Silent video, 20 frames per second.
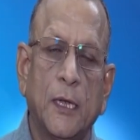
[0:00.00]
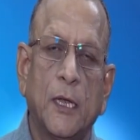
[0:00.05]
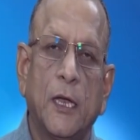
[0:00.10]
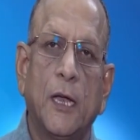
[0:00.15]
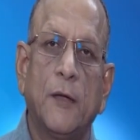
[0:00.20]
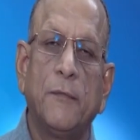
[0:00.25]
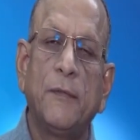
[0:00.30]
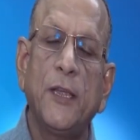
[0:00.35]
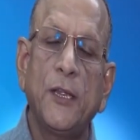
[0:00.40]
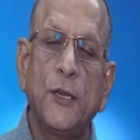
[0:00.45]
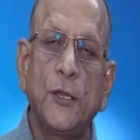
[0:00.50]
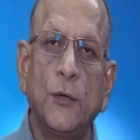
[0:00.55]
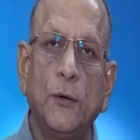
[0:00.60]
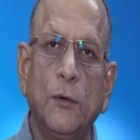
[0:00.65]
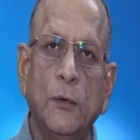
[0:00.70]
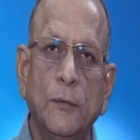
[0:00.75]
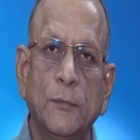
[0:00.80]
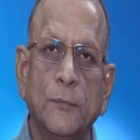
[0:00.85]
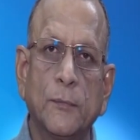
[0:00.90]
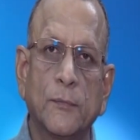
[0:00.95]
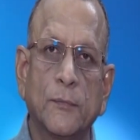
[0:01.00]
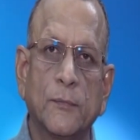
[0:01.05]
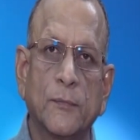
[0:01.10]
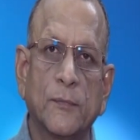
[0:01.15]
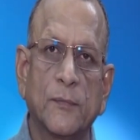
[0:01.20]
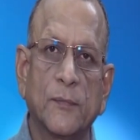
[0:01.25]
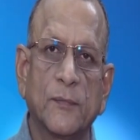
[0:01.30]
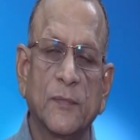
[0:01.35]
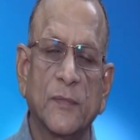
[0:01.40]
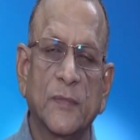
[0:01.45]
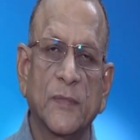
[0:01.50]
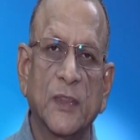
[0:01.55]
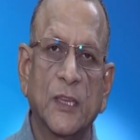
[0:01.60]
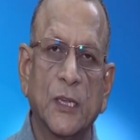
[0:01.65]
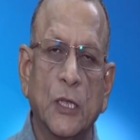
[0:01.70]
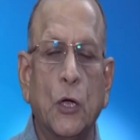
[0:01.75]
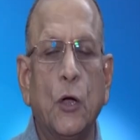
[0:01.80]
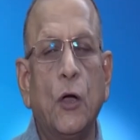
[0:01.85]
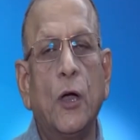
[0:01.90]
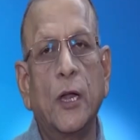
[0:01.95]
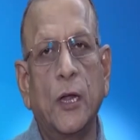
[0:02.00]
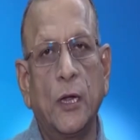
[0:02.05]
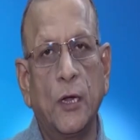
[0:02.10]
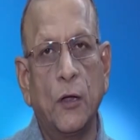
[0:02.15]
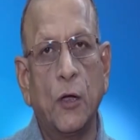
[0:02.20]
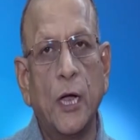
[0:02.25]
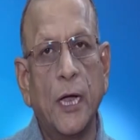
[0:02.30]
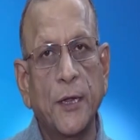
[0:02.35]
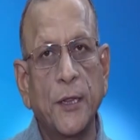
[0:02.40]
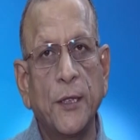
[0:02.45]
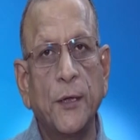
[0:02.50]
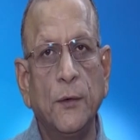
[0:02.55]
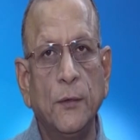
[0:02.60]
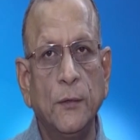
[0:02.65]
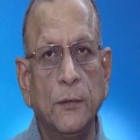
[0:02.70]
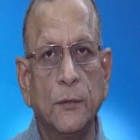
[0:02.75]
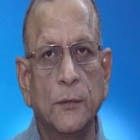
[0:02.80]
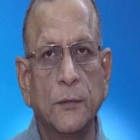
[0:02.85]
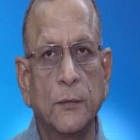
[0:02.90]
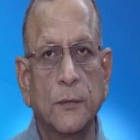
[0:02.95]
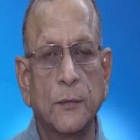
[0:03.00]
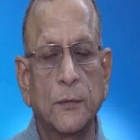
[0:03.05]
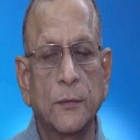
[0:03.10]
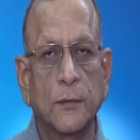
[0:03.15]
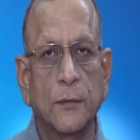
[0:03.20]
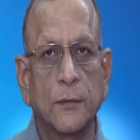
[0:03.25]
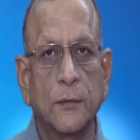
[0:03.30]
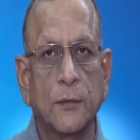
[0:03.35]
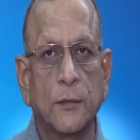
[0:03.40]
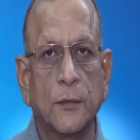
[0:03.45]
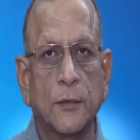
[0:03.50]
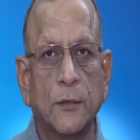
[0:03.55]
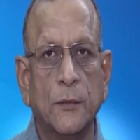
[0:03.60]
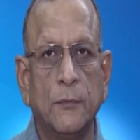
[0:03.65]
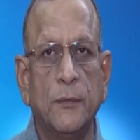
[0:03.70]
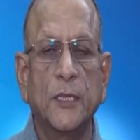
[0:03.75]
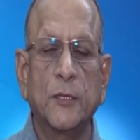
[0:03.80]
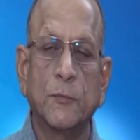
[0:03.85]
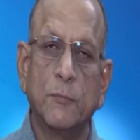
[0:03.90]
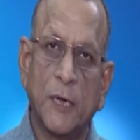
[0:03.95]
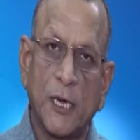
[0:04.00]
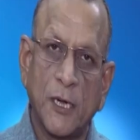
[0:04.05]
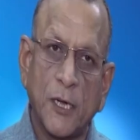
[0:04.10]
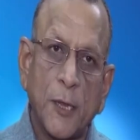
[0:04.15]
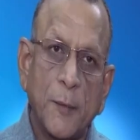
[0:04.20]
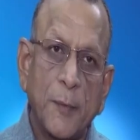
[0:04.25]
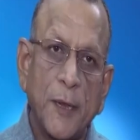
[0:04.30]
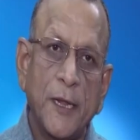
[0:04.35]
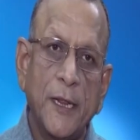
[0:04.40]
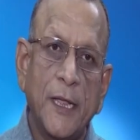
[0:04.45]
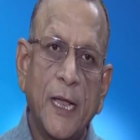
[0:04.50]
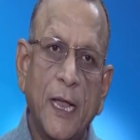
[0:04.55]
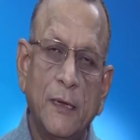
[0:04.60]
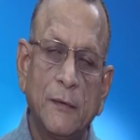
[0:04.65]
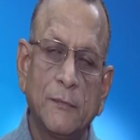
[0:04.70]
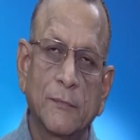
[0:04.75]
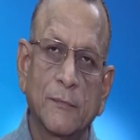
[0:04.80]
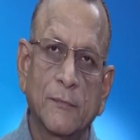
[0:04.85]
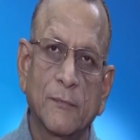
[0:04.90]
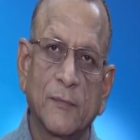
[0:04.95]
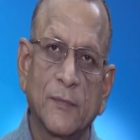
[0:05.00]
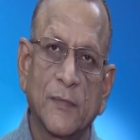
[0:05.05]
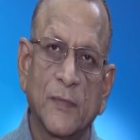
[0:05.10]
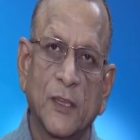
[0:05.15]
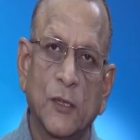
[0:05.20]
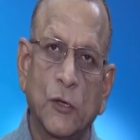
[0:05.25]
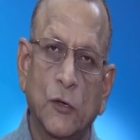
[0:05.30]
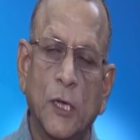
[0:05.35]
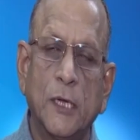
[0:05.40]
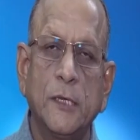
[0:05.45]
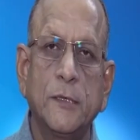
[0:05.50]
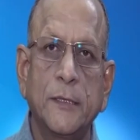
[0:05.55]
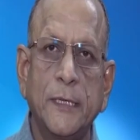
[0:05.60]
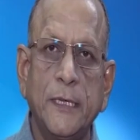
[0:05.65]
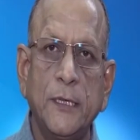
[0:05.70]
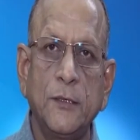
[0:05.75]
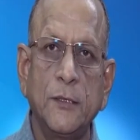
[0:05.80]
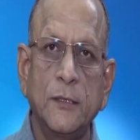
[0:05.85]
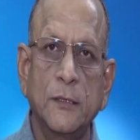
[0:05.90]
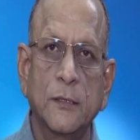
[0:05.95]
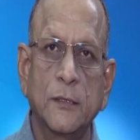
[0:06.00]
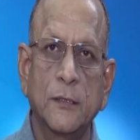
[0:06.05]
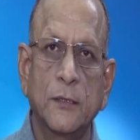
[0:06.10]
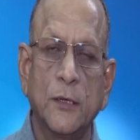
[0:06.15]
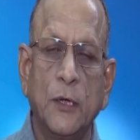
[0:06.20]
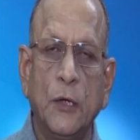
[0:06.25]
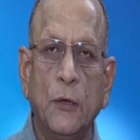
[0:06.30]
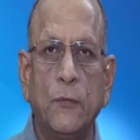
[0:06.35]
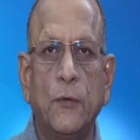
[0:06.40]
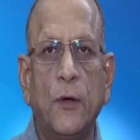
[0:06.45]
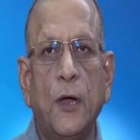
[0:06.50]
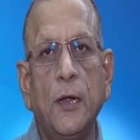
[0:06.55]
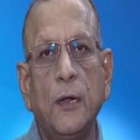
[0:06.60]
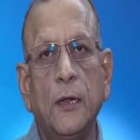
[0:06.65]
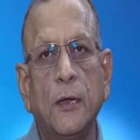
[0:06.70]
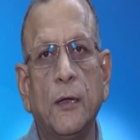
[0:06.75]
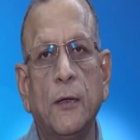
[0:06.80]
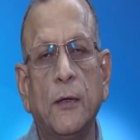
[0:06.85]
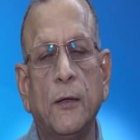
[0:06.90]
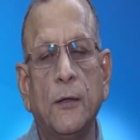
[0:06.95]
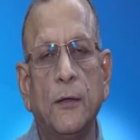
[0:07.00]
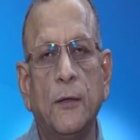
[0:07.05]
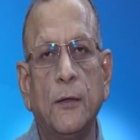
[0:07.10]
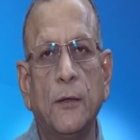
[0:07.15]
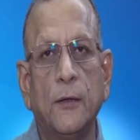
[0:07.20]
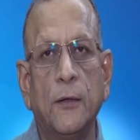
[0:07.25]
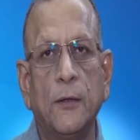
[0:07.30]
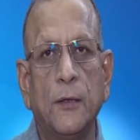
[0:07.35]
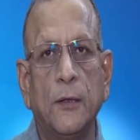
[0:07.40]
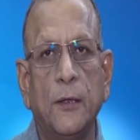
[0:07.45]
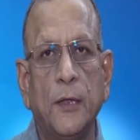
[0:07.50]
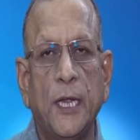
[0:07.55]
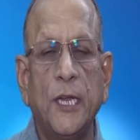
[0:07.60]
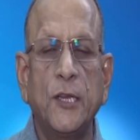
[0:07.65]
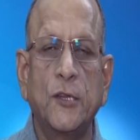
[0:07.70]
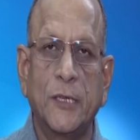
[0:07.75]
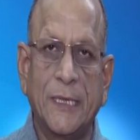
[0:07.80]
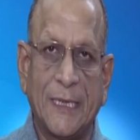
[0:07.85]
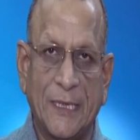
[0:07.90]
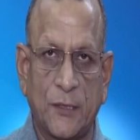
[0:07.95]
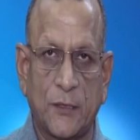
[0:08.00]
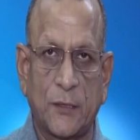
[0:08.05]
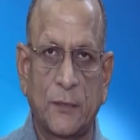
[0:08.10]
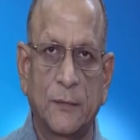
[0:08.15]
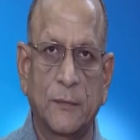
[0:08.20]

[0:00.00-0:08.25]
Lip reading: a video or an audio with multimedia content for internet.